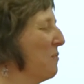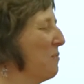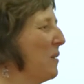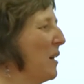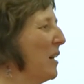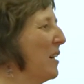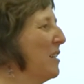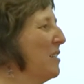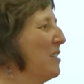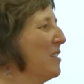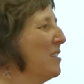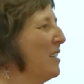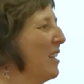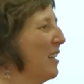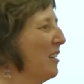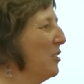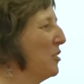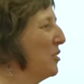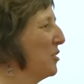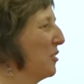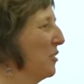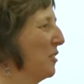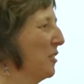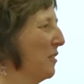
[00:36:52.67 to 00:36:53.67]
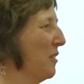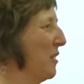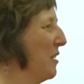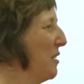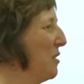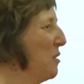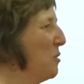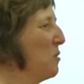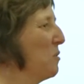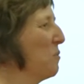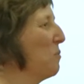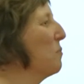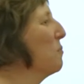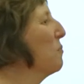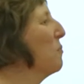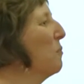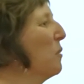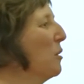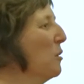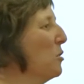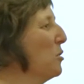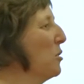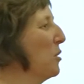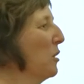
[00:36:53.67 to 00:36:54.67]
by its nature, is
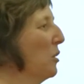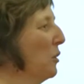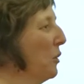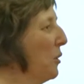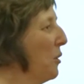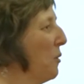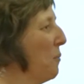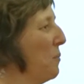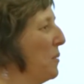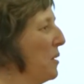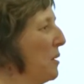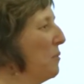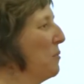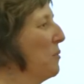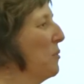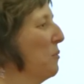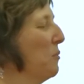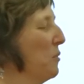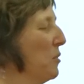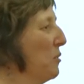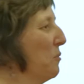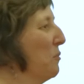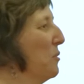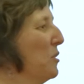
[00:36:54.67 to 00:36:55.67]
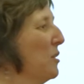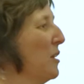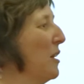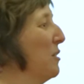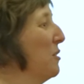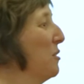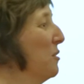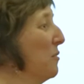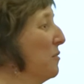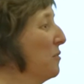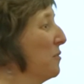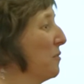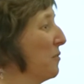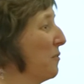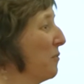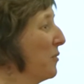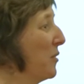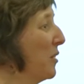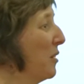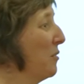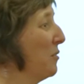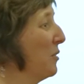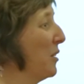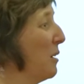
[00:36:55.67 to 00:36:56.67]
mostly going to be with, with lots of,
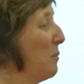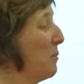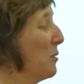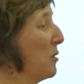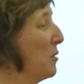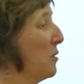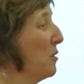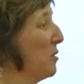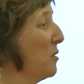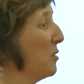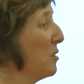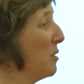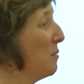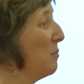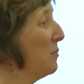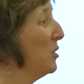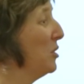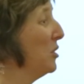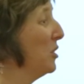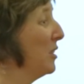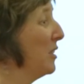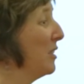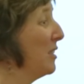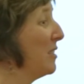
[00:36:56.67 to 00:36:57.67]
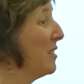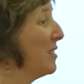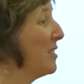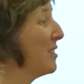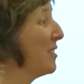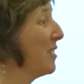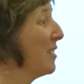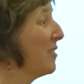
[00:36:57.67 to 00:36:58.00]
of chemicals and machines.